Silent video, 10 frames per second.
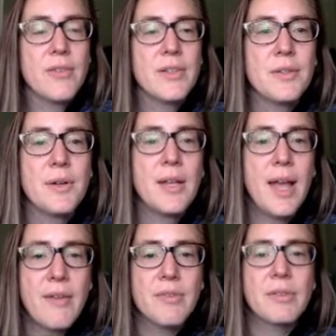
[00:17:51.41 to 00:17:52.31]
It's going to
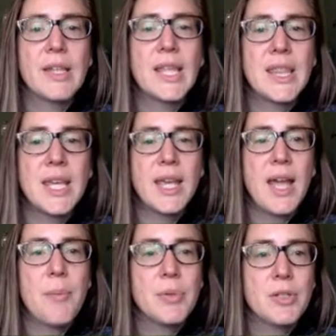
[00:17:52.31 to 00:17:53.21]
have a really thick
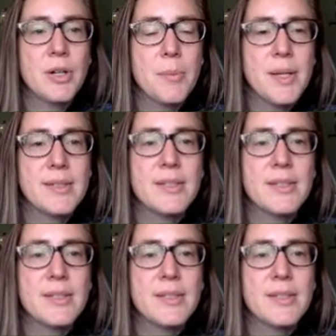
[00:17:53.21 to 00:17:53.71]
epidermis.